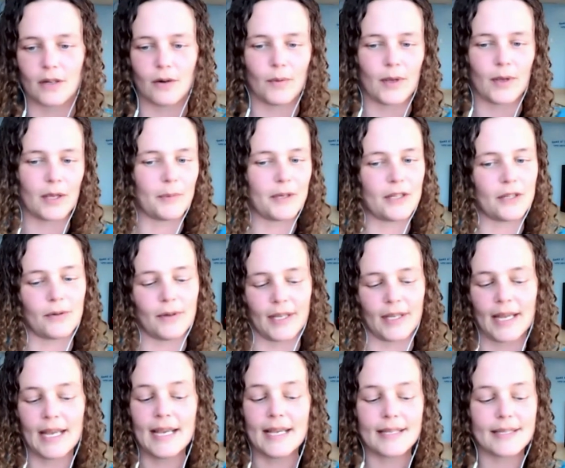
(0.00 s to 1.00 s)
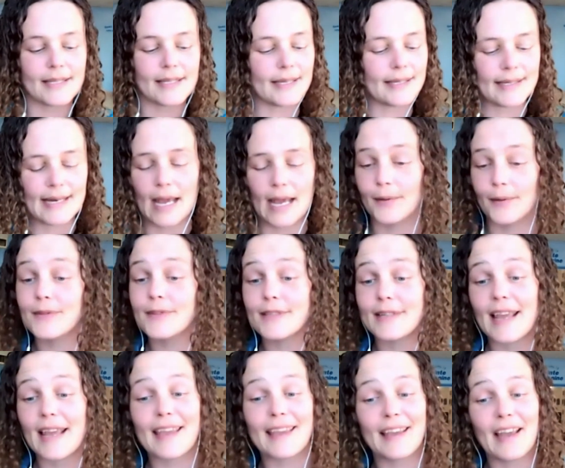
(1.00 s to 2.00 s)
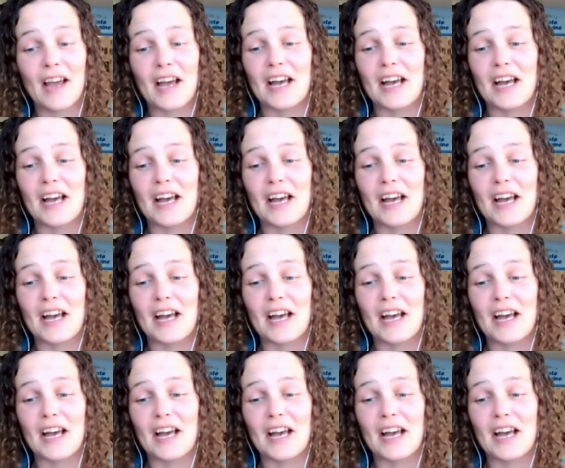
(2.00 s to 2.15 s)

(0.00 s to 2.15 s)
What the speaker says: We could be doing sit down, stay,